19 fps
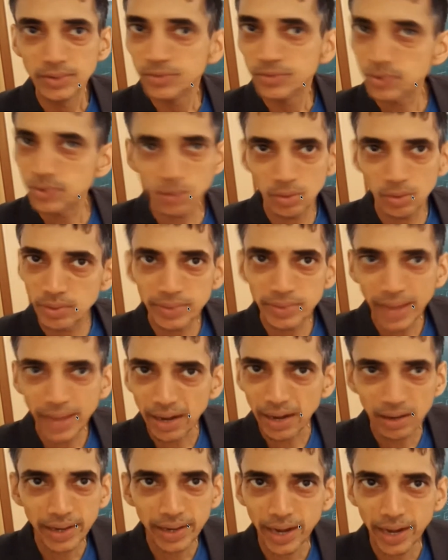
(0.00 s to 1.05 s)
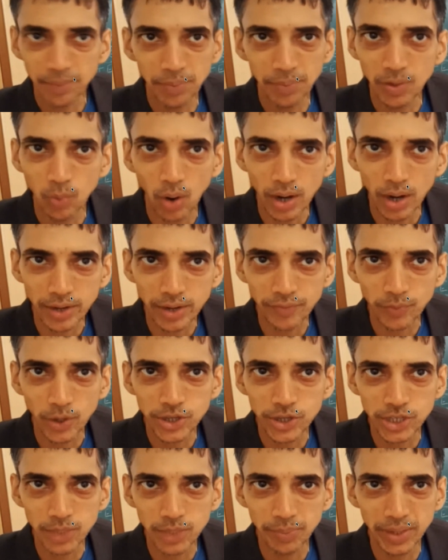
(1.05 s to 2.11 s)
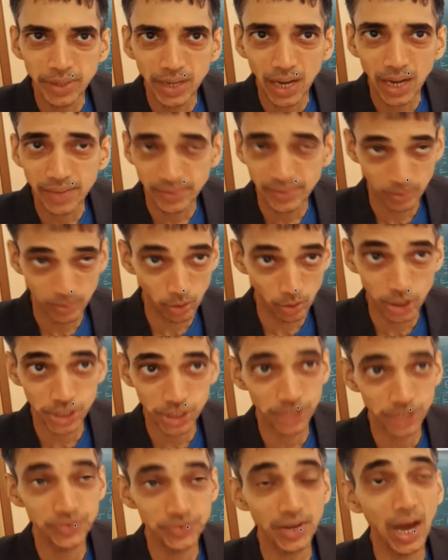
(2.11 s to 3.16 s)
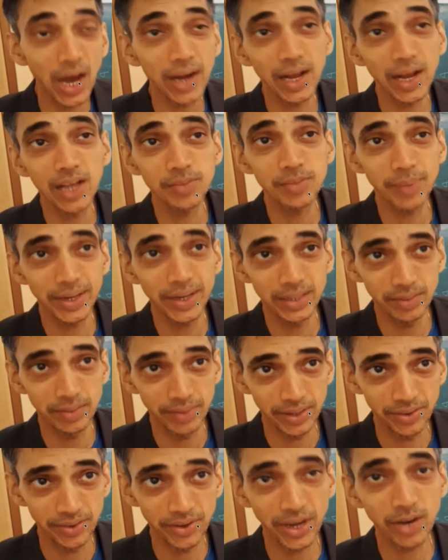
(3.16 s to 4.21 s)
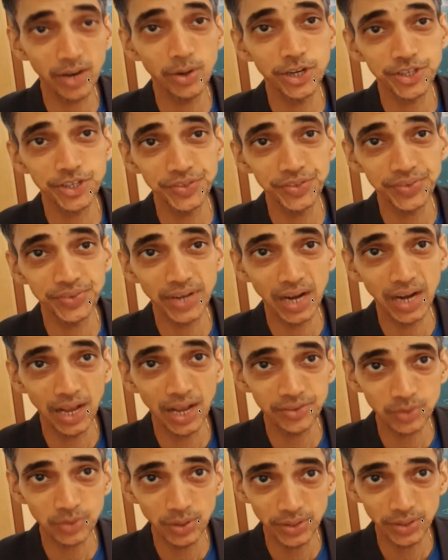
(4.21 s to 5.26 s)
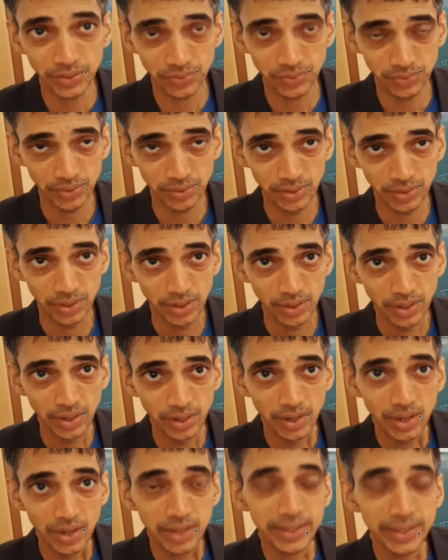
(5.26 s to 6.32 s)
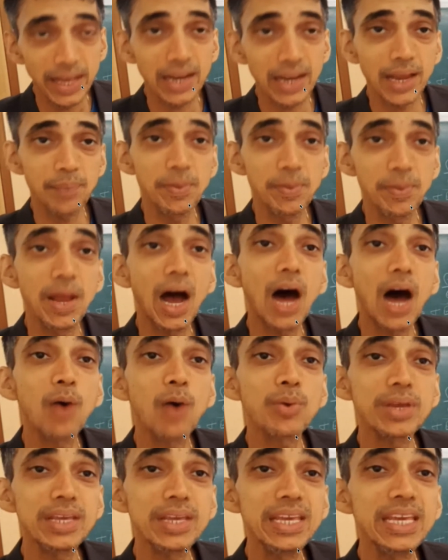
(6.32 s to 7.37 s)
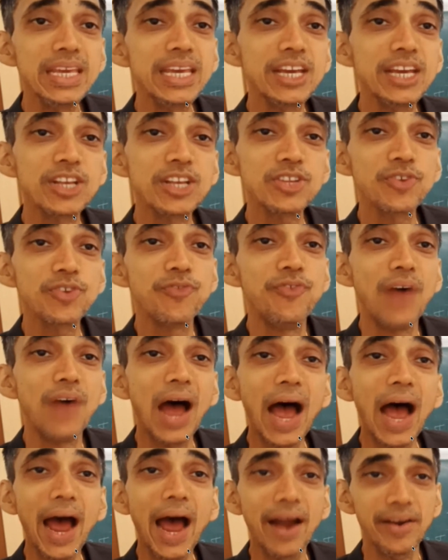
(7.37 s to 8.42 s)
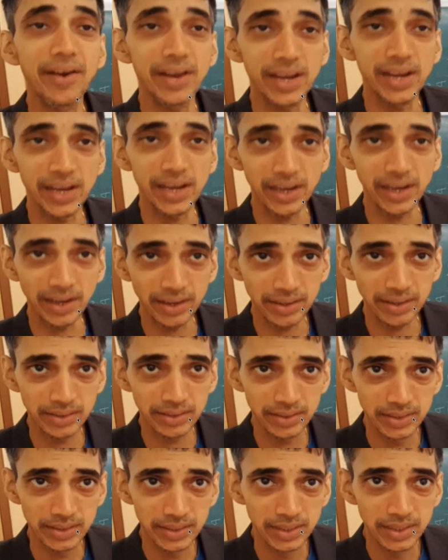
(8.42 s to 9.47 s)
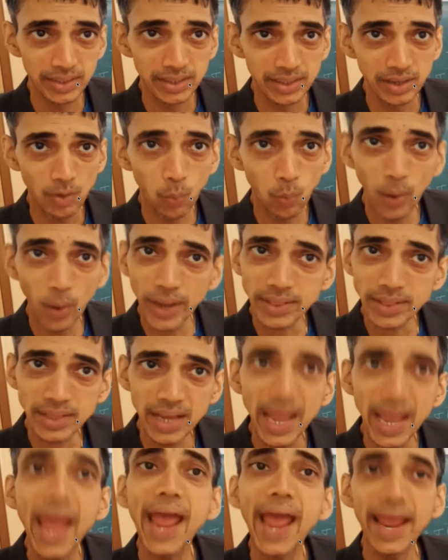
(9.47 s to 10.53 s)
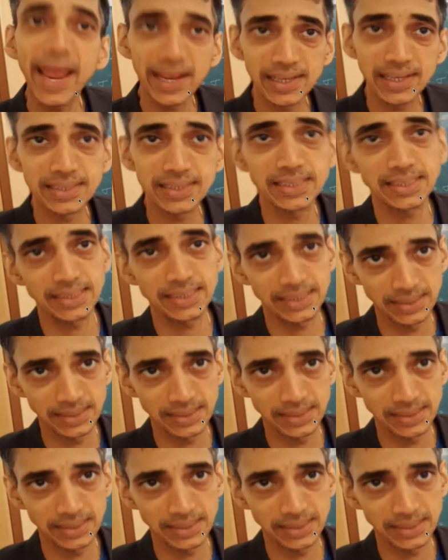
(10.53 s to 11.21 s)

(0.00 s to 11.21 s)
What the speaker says: So that will get me what? A question being asked. The questions are asked, by the way. Direct questions are asked for this. That will get me how E is varying with X.